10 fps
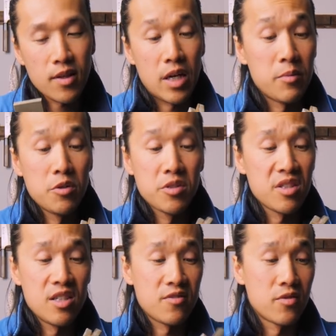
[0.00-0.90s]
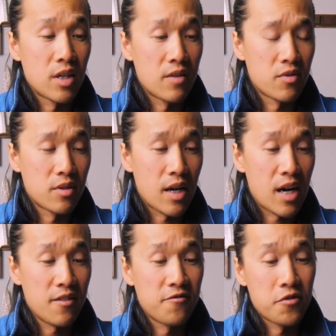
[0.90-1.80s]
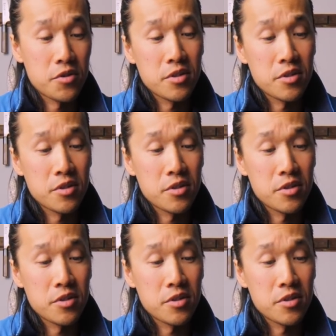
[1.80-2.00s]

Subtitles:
I've been using these forever. I first